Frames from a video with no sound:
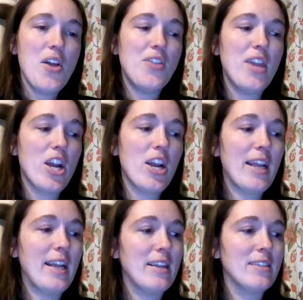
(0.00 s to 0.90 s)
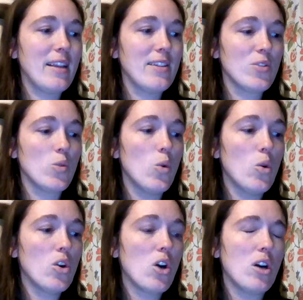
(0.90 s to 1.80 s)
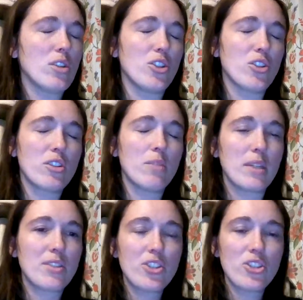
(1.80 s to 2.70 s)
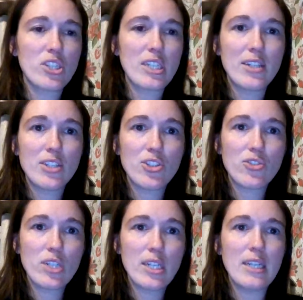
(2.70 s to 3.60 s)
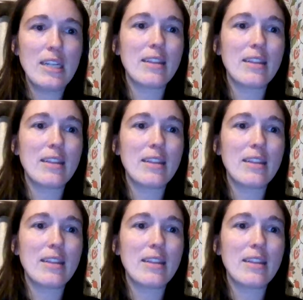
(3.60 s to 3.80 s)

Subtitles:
There is a school called neuromuscular dentistry